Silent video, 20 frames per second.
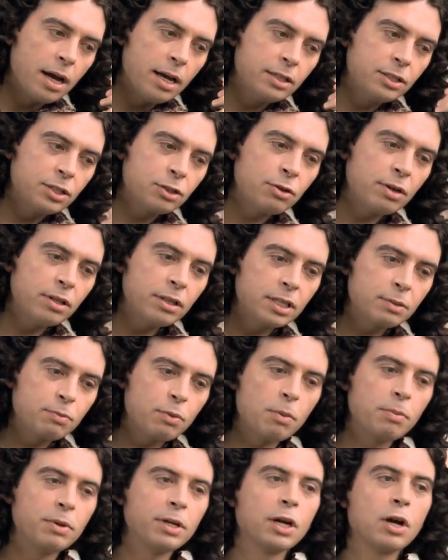His strength is
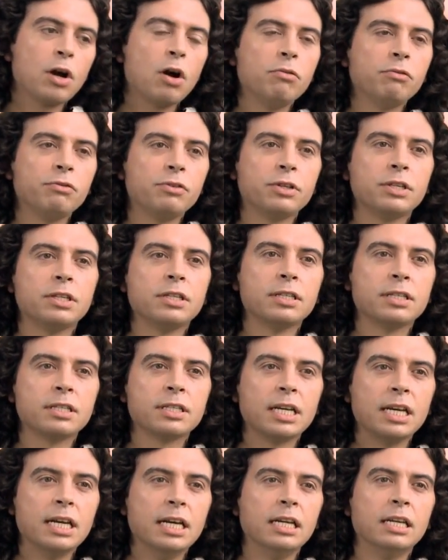probably a
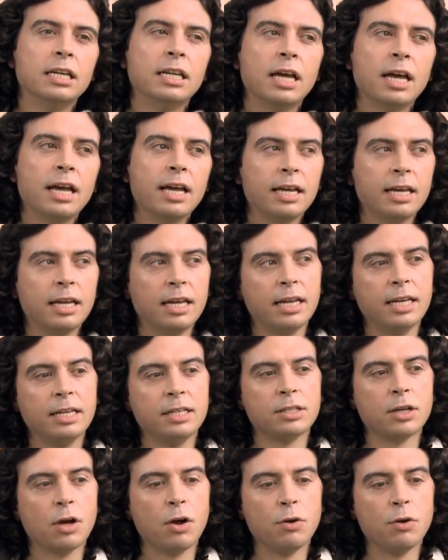confidence in his